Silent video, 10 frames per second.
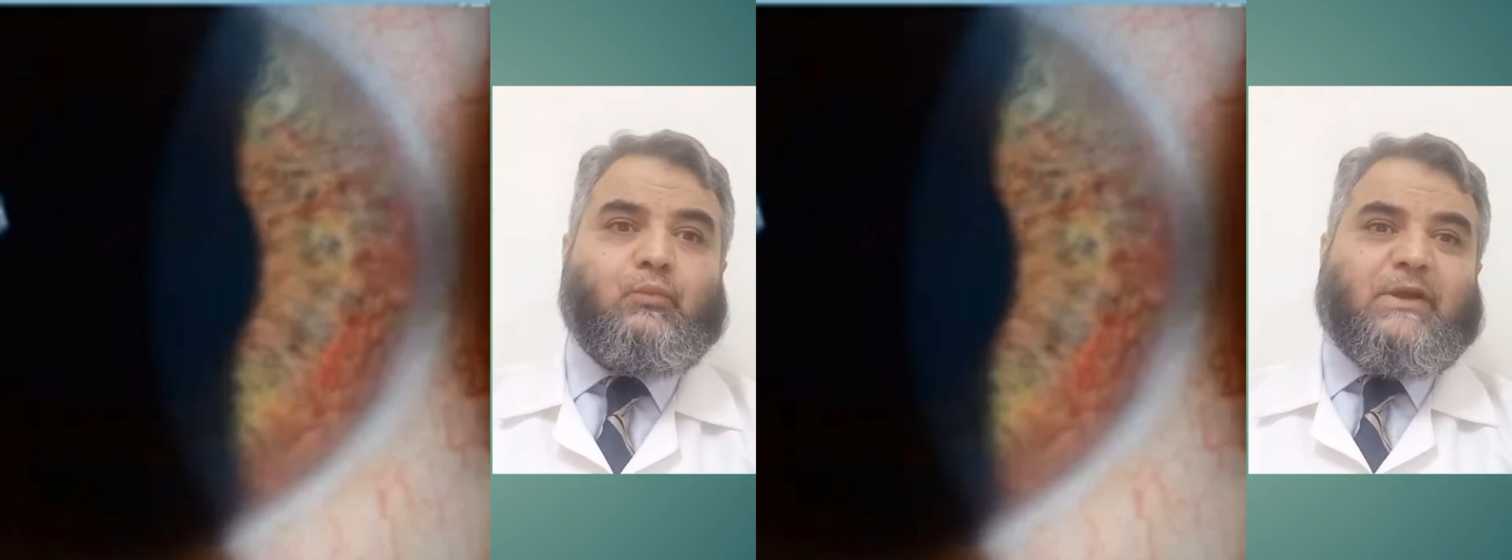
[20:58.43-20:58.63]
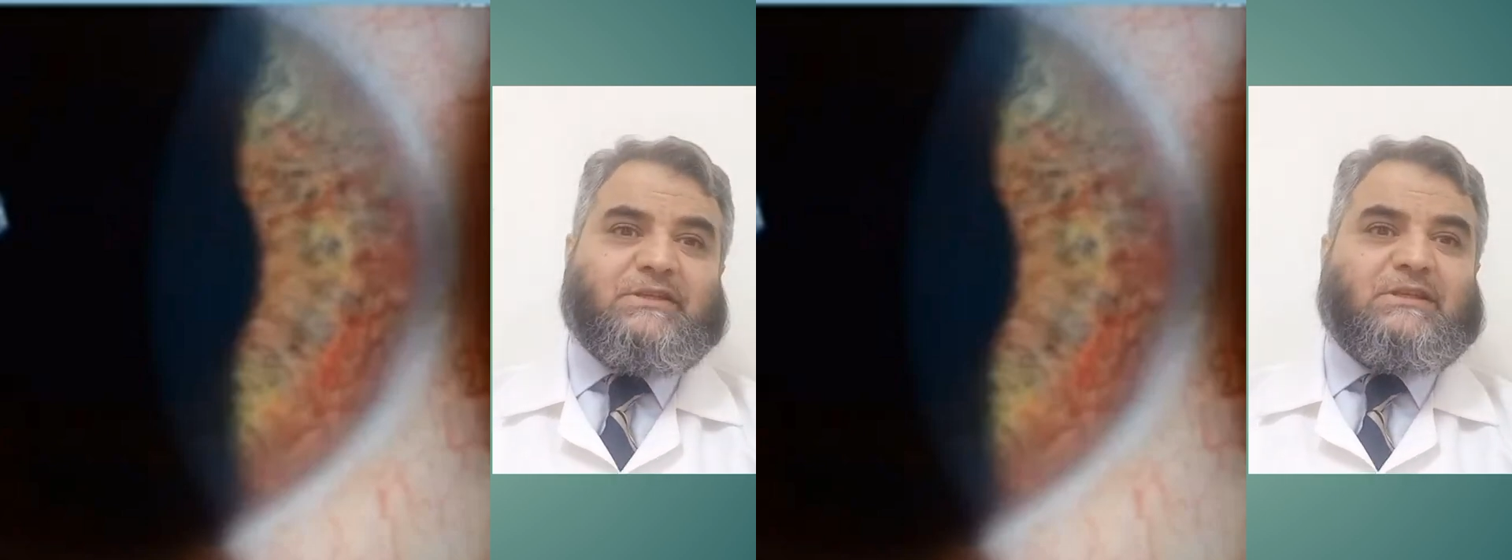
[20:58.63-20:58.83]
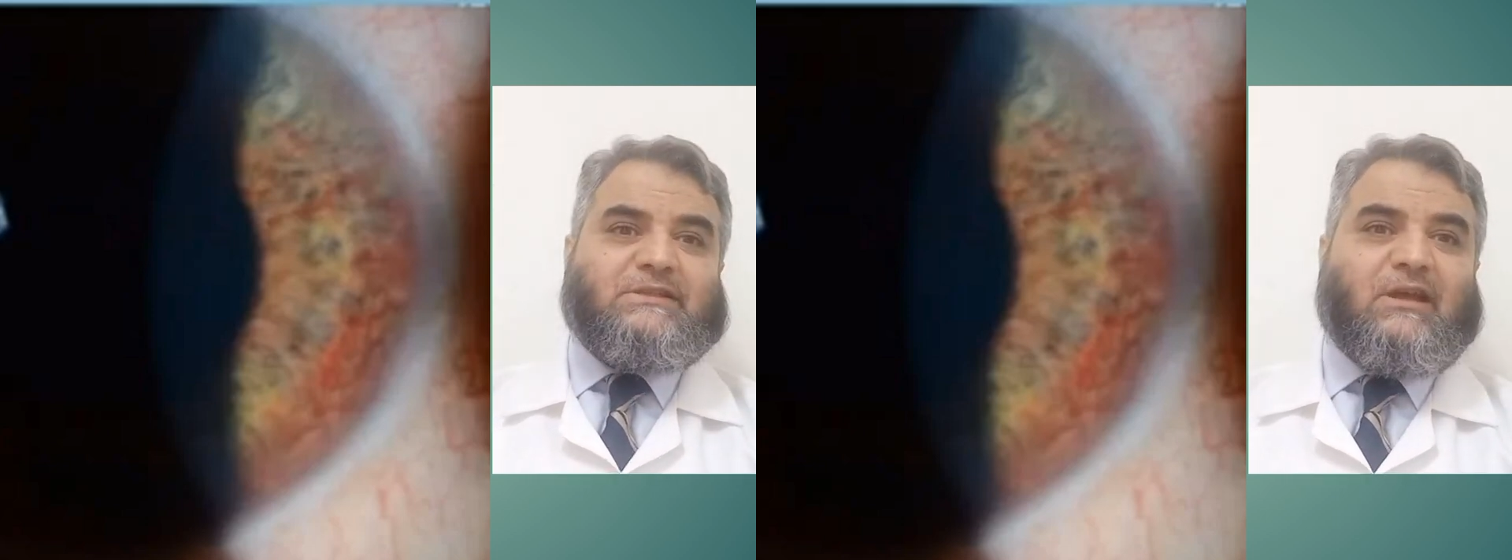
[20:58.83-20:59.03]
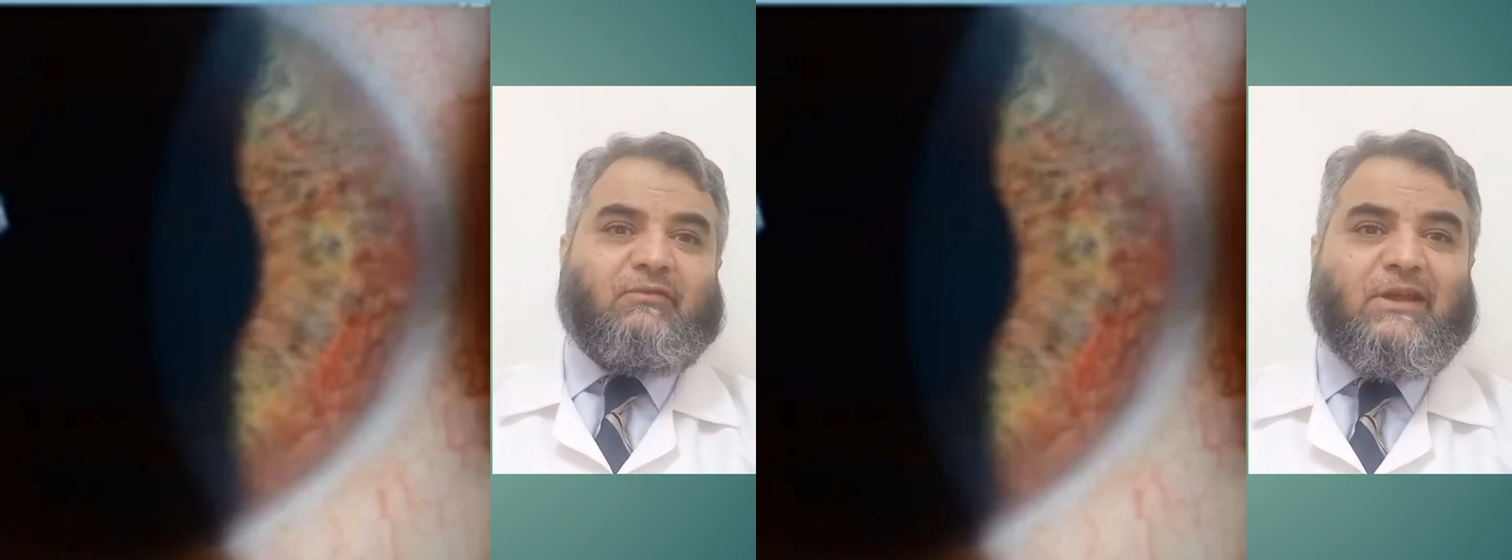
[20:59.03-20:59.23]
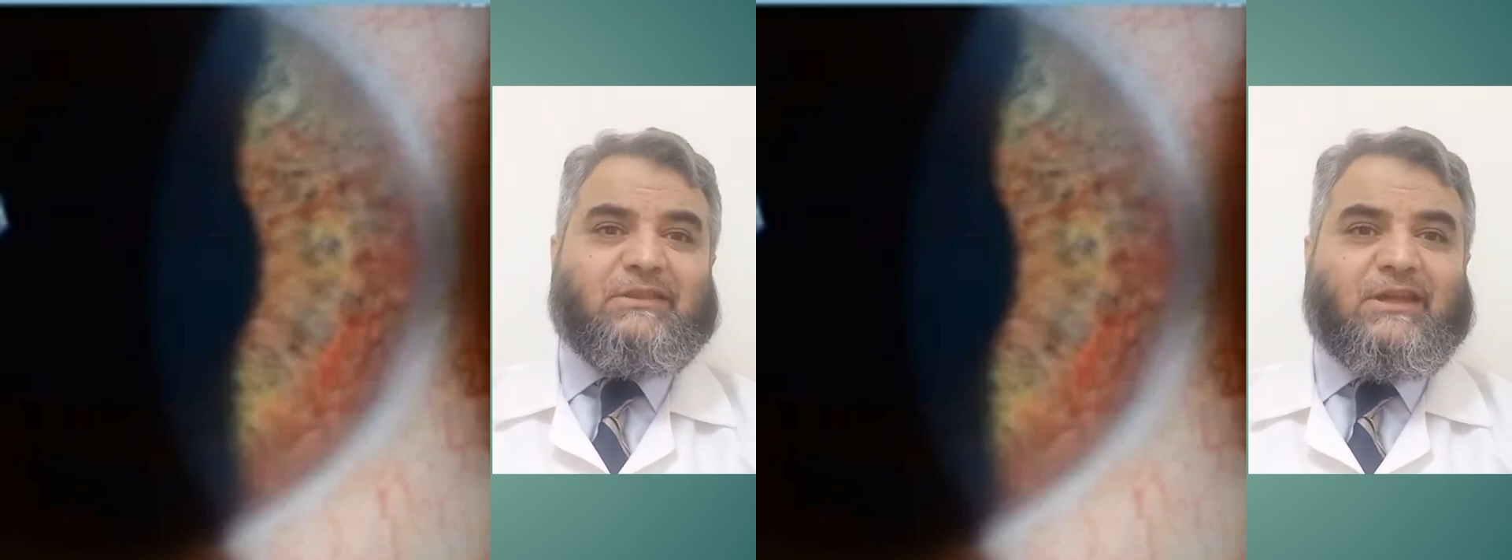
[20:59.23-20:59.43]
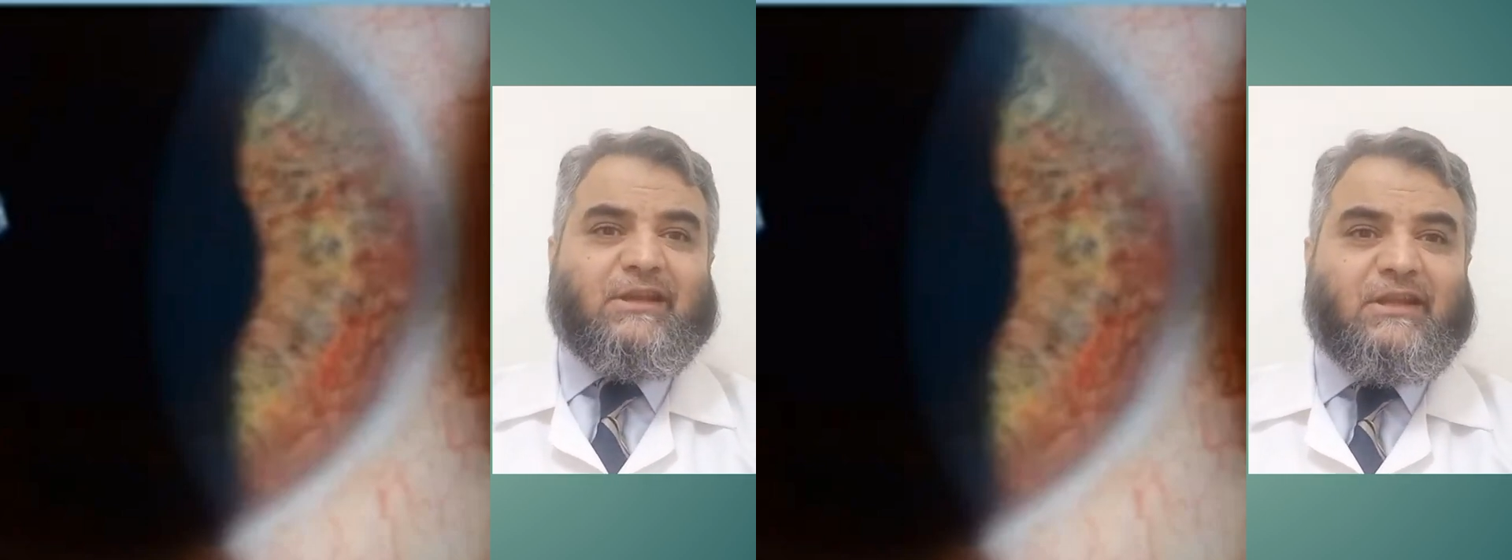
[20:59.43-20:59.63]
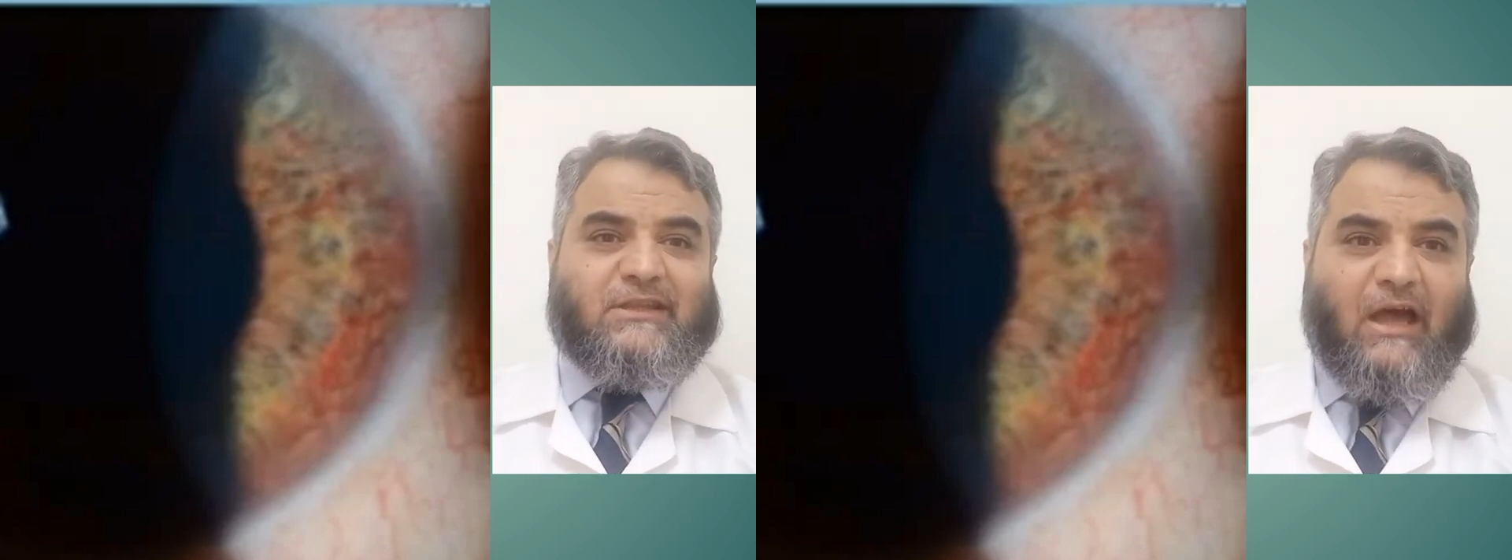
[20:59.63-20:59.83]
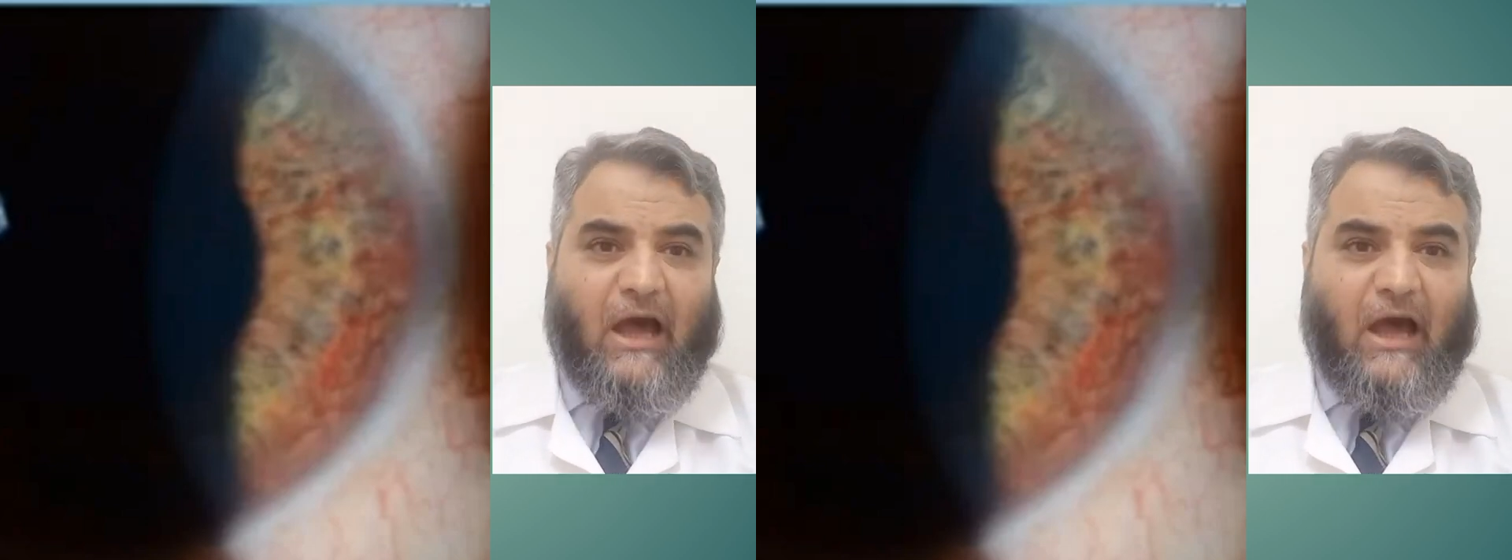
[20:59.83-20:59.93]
vessels are when they are in the